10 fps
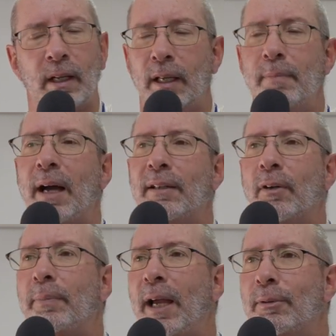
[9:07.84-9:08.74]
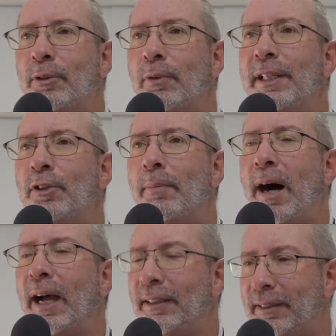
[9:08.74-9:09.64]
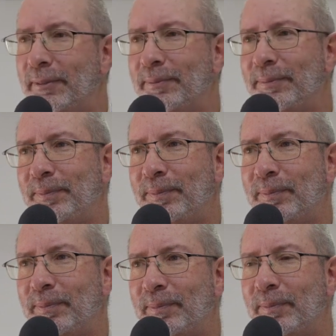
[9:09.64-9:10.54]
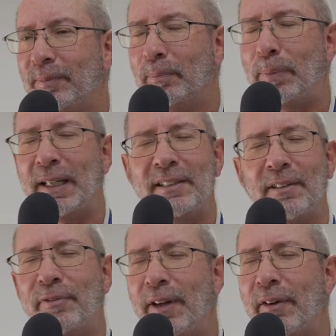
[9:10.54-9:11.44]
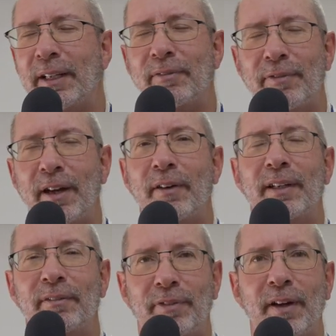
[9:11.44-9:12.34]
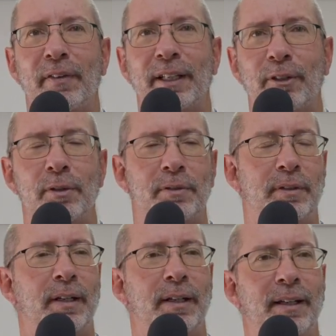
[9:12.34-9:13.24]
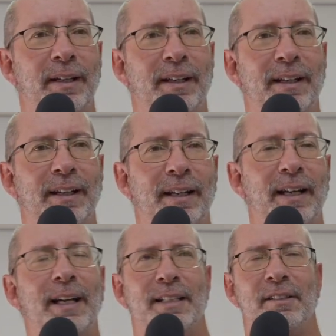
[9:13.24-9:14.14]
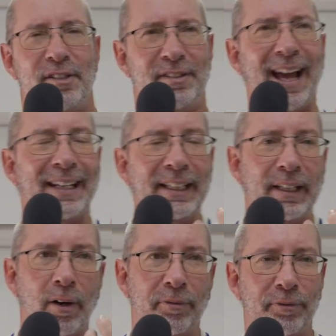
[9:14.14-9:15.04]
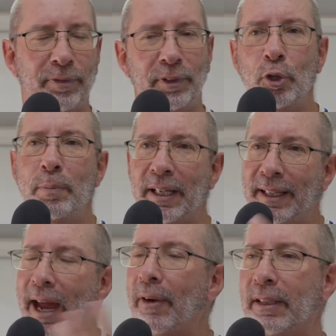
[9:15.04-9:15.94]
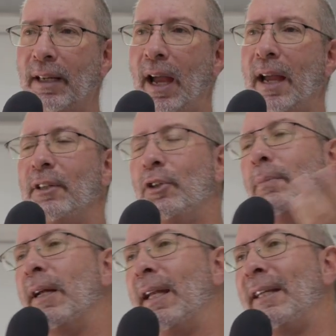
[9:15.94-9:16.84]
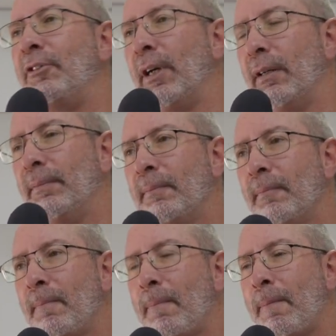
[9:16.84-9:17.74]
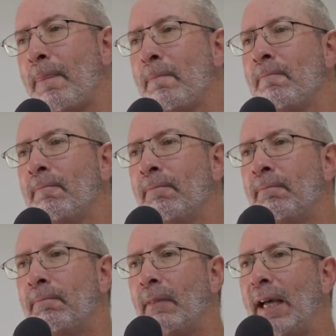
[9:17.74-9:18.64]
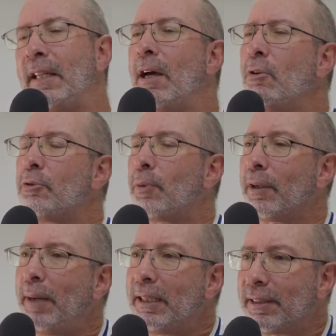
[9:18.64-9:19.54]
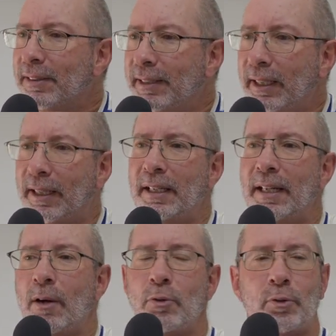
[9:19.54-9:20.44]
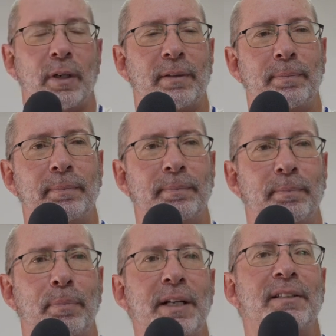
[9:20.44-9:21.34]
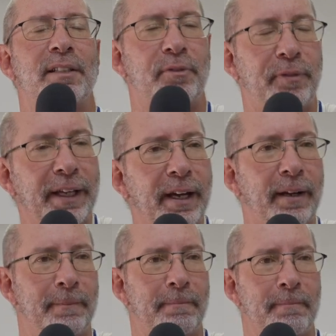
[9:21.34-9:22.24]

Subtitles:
He might not be able to read your mind, but he's a very, very, very good study of human character and human nature. And he knows what makes us tick, and he knows what brings us fear.